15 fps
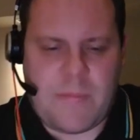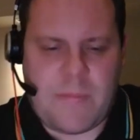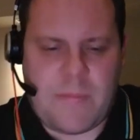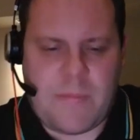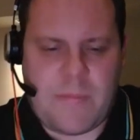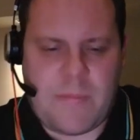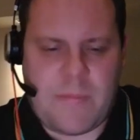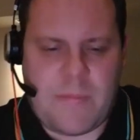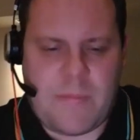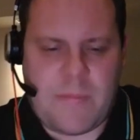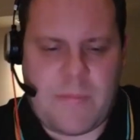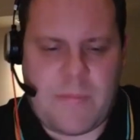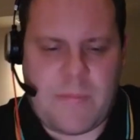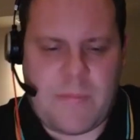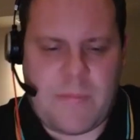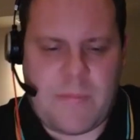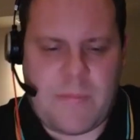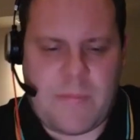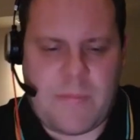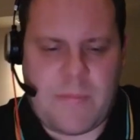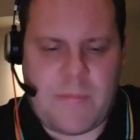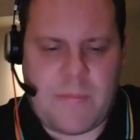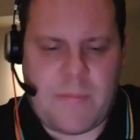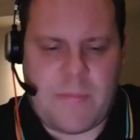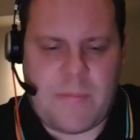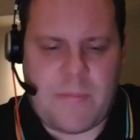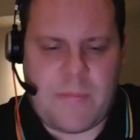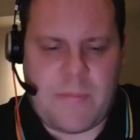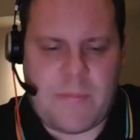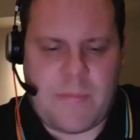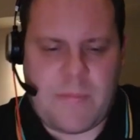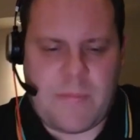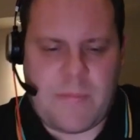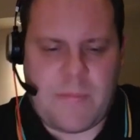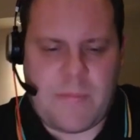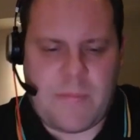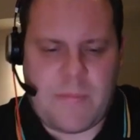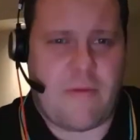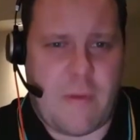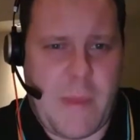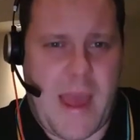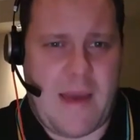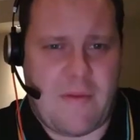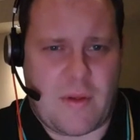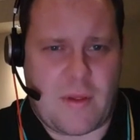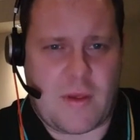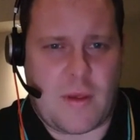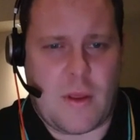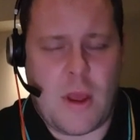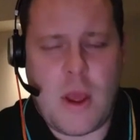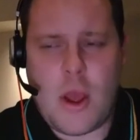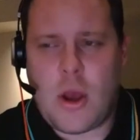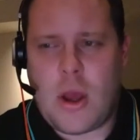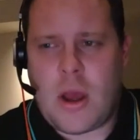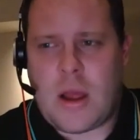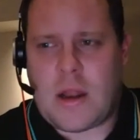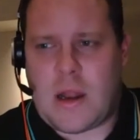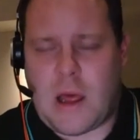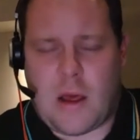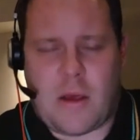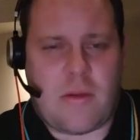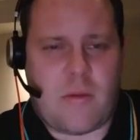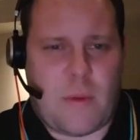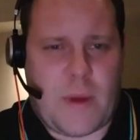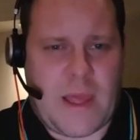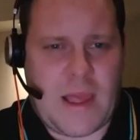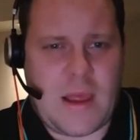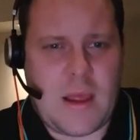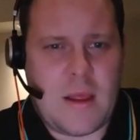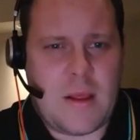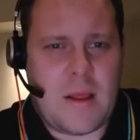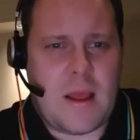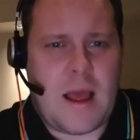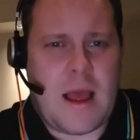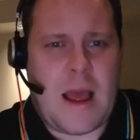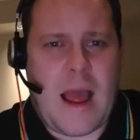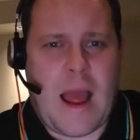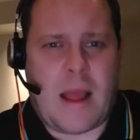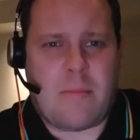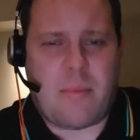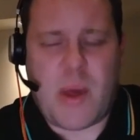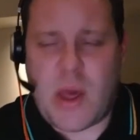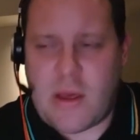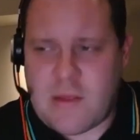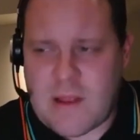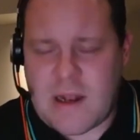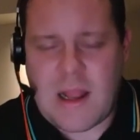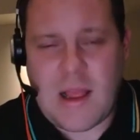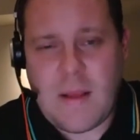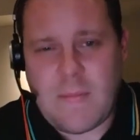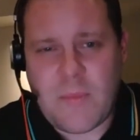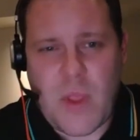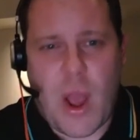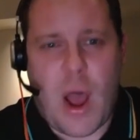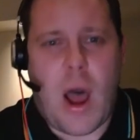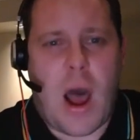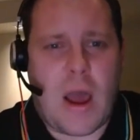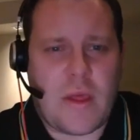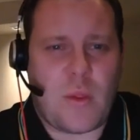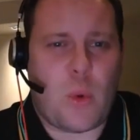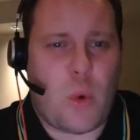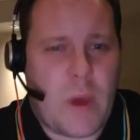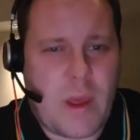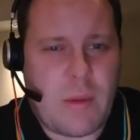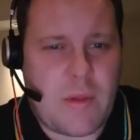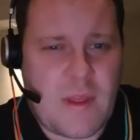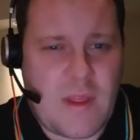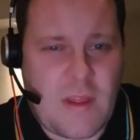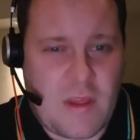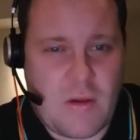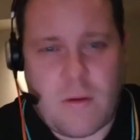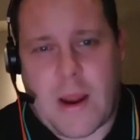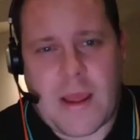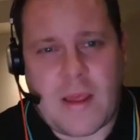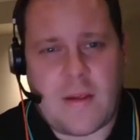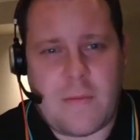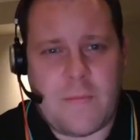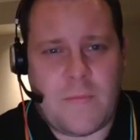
Points deduction. 10 points was deducted from Everton last week, and personally, I thought it was a disgrace.